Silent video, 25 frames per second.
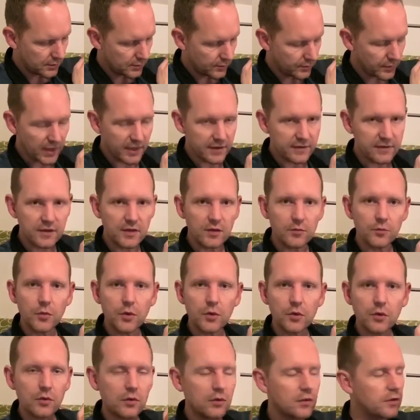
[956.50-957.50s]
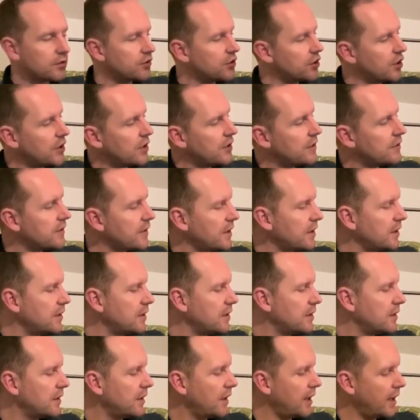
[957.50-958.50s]
basketball jersey
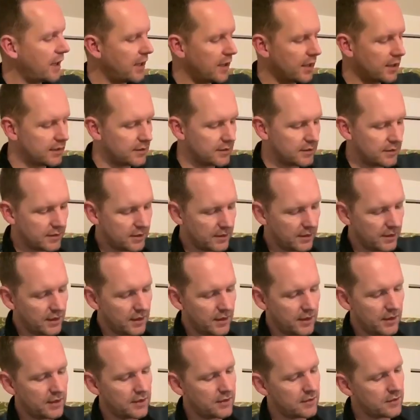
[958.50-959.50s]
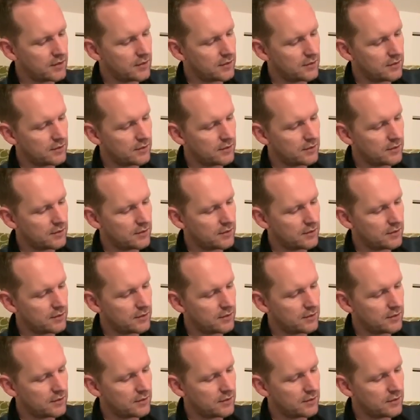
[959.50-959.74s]
and it